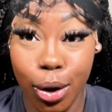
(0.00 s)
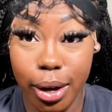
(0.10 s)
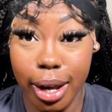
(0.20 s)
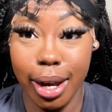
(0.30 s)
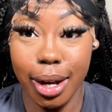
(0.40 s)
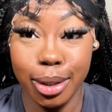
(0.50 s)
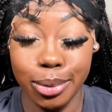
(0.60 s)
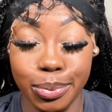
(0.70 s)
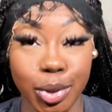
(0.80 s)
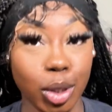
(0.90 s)
Okay, y'all.
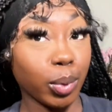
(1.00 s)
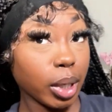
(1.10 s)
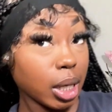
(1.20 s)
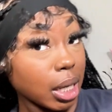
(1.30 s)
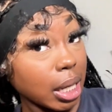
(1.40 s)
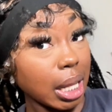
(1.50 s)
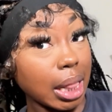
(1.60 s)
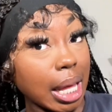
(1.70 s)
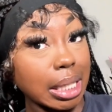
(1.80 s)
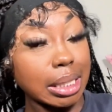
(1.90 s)
So we're going to
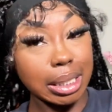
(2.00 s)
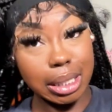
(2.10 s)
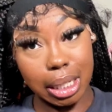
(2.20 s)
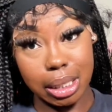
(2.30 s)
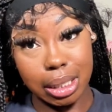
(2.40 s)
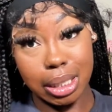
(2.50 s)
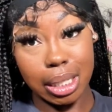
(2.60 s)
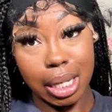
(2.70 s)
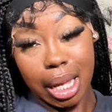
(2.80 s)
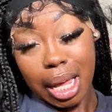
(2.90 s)
let that sit
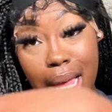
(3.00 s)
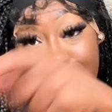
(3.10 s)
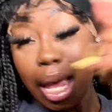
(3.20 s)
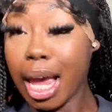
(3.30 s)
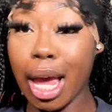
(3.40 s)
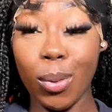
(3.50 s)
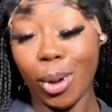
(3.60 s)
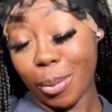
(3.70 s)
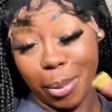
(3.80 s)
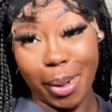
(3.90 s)
and
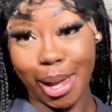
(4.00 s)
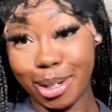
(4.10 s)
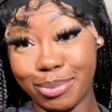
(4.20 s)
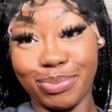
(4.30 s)
we'll be back.